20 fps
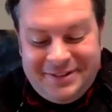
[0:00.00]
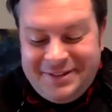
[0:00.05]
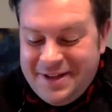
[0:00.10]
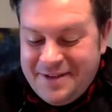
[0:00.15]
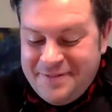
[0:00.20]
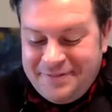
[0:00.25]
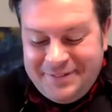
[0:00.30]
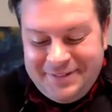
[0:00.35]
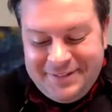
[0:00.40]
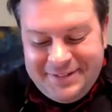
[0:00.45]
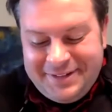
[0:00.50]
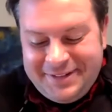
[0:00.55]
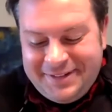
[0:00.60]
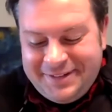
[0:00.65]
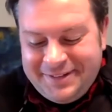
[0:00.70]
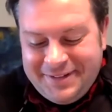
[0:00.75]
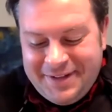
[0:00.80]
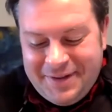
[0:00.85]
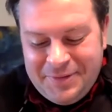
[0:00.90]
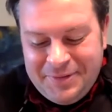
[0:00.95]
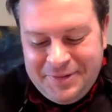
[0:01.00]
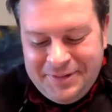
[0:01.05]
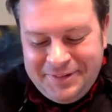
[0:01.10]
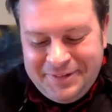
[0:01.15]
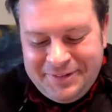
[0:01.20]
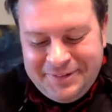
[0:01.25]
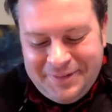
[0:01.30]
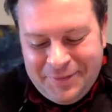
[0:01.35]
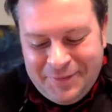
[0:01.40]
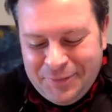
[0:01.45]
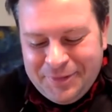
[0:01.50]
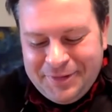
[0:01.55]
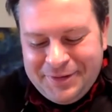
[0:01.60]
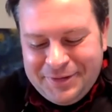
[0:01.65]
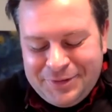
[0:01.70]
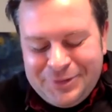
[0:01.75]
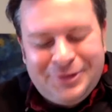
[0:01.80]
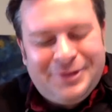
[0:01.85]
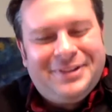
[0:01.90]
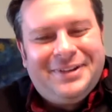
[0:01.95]
definitely. I really
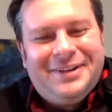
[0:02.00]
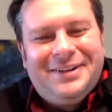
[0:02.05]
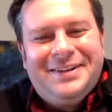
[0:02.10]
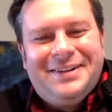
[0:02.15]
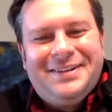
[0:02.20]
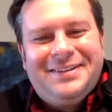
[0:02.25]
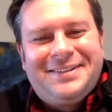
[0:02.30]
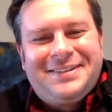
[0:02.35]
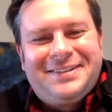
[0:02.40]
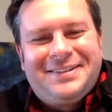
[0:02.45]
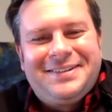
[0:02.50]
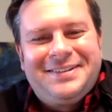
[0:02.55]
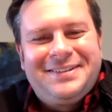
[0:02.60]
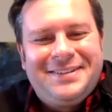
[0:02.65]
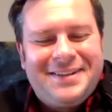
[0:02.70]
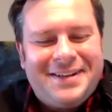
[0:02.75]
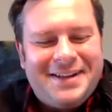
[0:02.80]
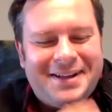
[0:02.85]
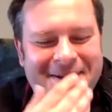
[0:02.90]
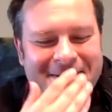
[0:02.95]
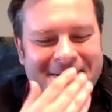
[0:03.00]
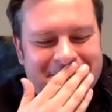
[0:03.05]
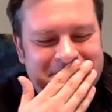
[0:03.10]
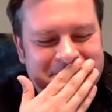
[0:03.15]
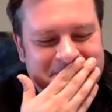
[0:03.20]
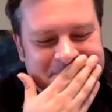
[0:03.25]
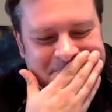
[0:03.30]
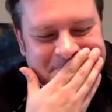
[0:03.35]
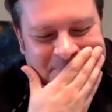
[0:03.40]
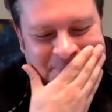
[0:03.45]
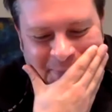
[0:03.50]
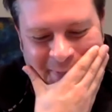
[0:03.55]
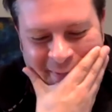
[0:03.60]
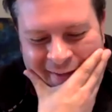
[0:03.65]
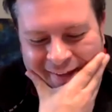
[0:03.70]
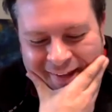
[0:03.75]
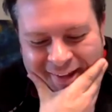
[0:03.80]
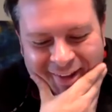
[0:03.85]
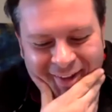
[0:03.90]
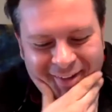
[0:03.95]
enjoyed that answer. And
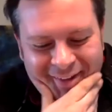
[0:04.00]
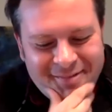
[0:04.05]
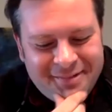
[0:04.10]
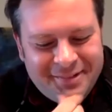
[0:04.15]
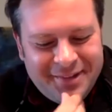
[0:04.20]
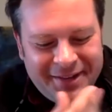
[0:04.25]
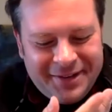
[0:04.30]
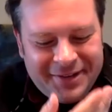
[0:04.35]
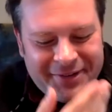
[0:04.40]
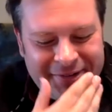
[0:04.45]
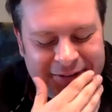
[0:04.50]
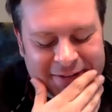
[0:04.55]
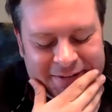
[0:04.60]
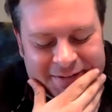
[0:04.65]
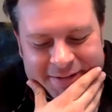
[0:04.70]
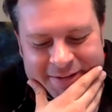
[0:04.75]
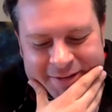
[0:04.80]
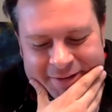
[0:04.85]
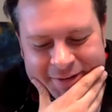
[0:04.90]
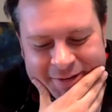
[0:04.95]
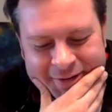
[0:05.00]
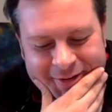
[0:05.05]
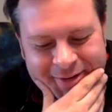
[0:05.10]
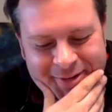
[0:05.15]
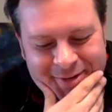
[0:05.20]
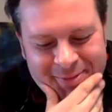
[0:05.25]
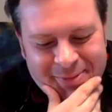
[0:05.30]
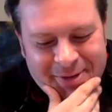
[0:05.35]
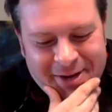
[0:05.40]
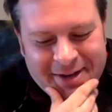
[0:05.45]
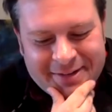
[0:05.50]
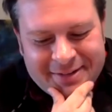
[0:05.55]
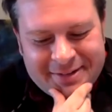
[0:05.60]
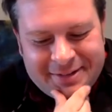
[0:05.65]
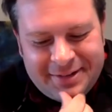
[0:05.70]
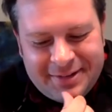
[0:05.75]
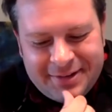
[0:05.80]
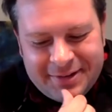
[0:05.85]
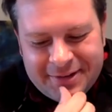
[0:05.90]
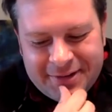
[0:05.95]
it harkens back to
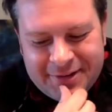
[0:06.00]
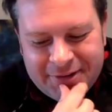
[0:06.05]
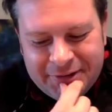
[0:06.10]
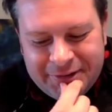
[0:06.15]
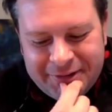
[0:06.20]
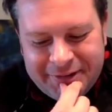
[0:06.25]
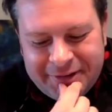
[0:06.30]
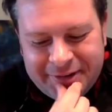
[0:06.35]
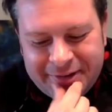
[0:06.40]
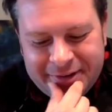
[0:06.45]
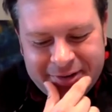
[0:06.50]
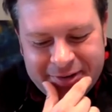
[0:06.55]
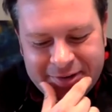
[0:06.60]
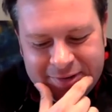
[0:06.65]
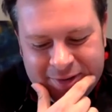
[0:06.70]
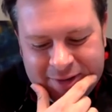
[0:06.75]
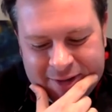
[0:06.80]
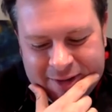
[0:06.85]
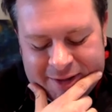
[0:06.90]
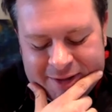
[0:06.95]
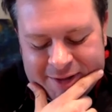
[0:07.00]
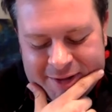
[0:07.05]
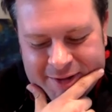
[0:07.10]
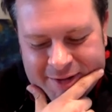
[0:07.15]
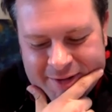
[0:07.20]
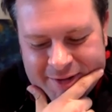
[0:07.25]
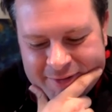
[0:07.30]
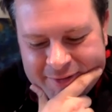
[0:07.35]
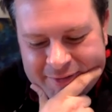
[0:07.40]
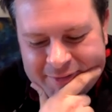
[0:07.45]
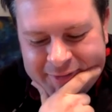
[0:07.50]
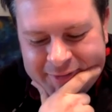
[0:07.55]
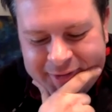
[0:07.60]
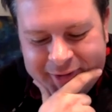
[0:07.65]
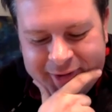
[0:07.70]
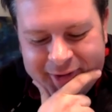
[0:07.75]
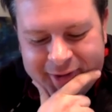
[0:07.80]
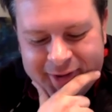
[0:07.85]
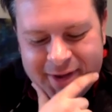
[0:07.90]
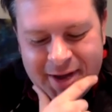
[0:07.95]
your earlier
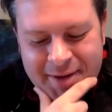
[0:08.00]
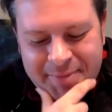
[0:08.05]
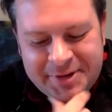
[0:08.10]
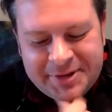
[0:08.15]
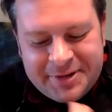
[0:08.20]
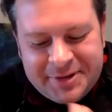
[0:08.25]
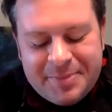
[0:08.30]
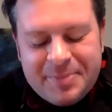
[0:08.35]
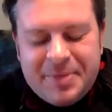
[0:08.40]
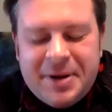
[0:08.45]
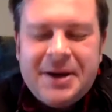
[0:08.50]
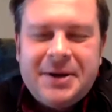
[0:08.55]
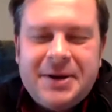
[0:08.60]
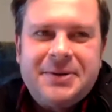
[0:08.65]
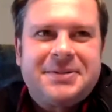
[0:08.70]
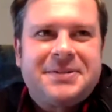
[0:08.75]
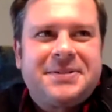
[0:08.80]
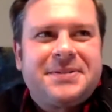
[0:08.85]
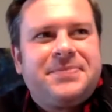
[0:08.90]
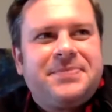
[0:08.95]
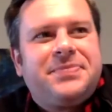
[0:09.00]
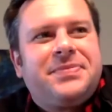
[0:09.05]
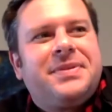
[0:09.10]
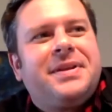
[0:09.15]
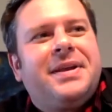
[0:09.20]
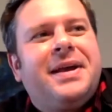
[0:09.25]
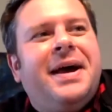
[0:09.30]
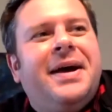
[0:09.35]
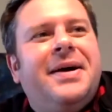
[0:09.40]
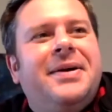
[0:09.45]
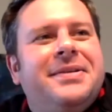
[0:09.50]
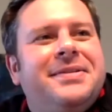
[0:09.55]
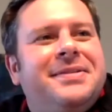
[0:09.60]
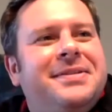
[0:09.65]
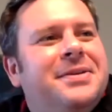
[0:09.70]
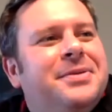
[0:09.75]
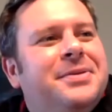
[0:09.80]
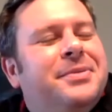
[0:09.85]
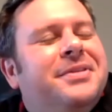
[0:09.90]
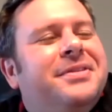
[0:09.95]
comment about how, as
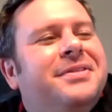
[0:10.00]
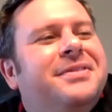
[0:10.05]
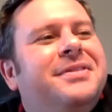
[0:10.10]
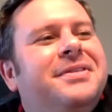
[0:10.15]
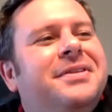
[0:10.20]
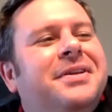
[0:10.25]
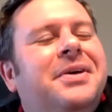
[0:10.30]
humans,